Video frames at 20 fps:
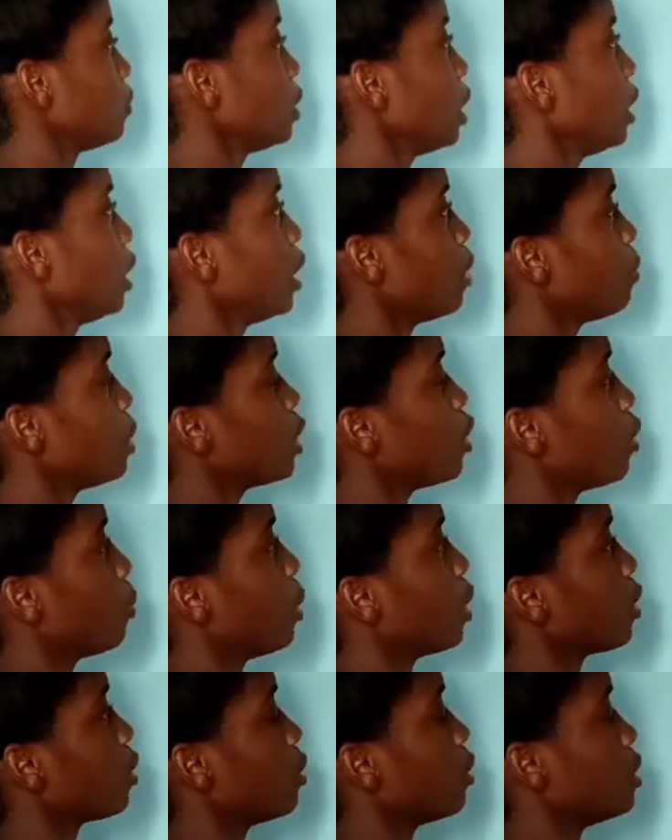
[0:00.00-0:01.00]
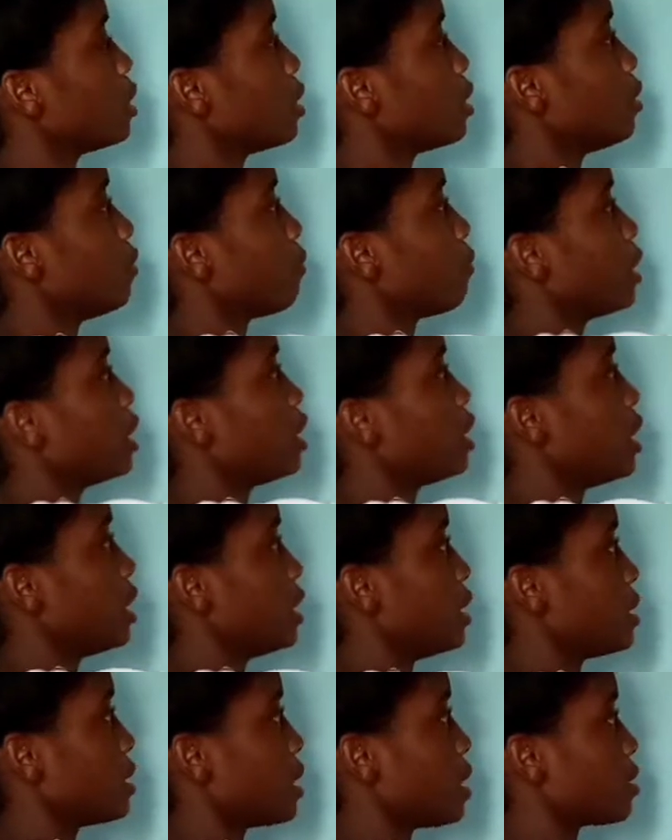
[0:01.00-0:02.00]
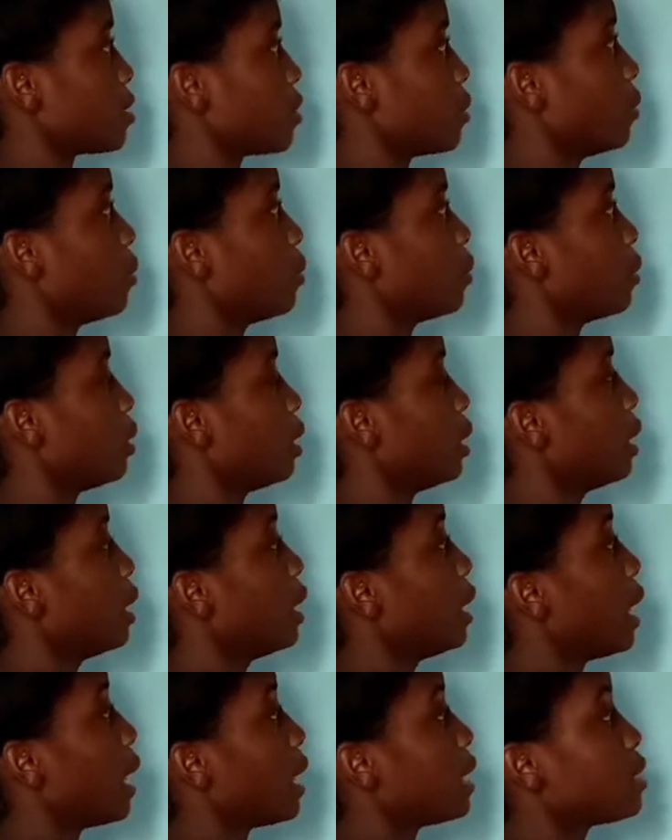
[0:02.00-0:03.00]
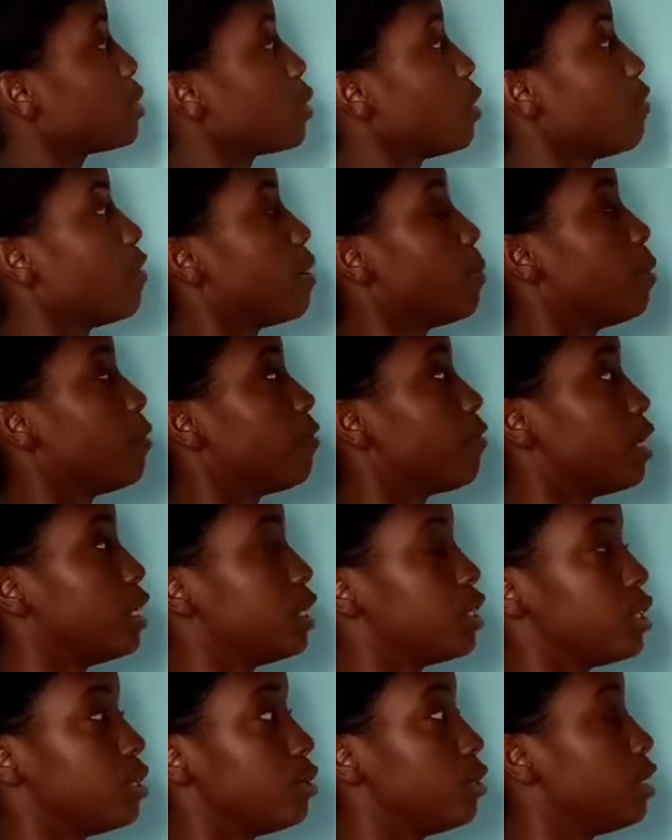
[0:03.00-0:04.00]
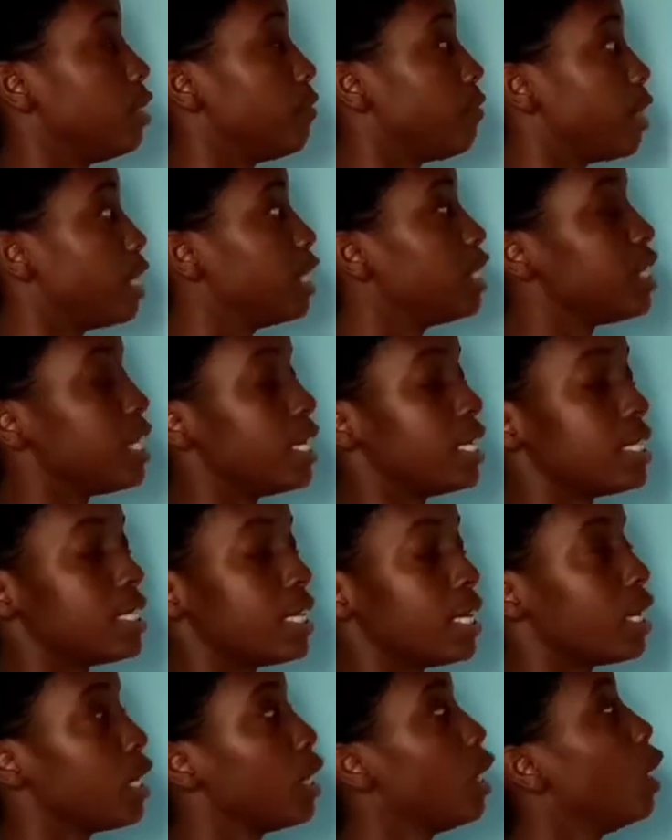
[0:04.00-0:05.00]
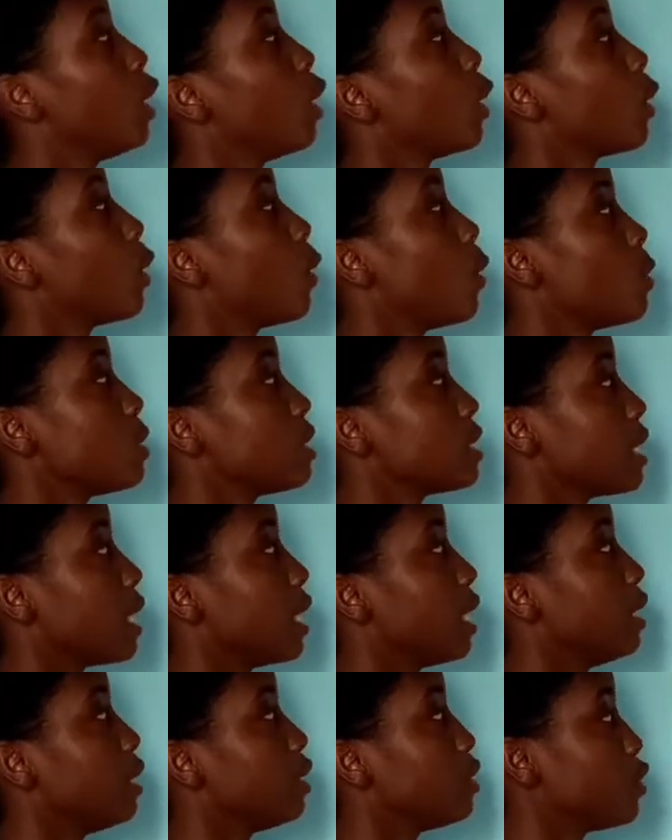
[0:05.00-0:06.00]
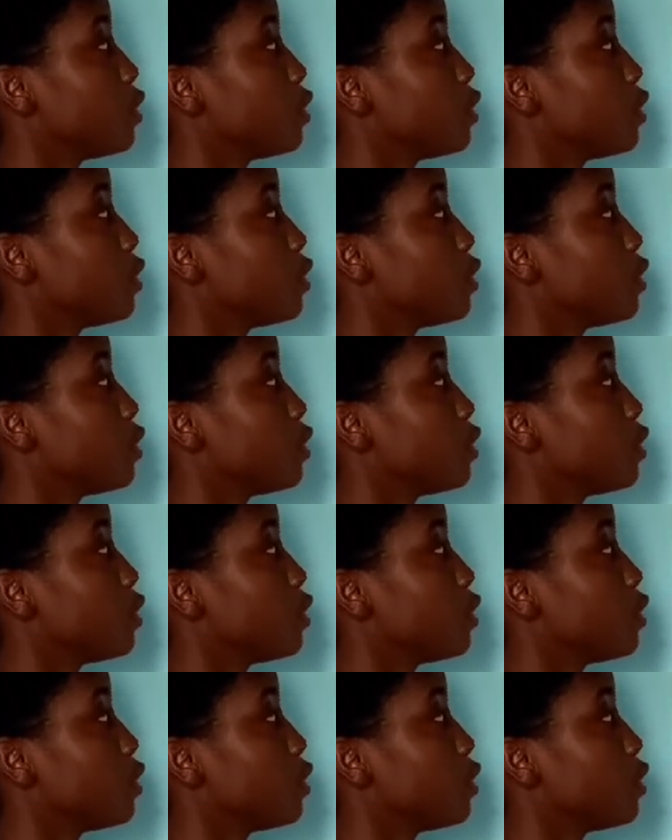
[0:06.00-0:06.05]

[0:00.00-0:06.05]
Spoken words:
here we go, we're going to differentiate this as a whole. And so if I'm differentiating cosine